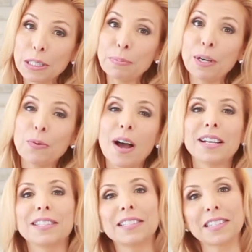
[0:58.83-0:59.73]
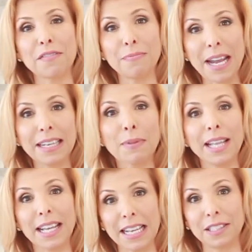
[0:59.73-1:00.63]
it's been a while since I've made
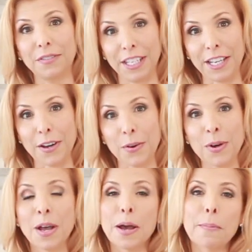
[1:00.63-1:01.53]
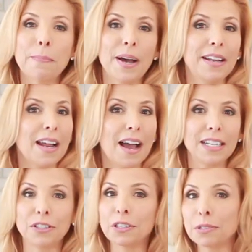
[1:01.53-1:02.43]
my last video, but
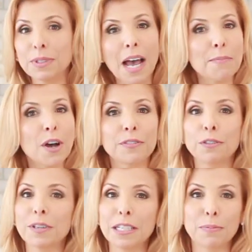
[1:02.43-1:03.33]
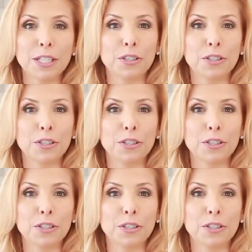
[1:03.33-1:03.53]
I took some time off to raise my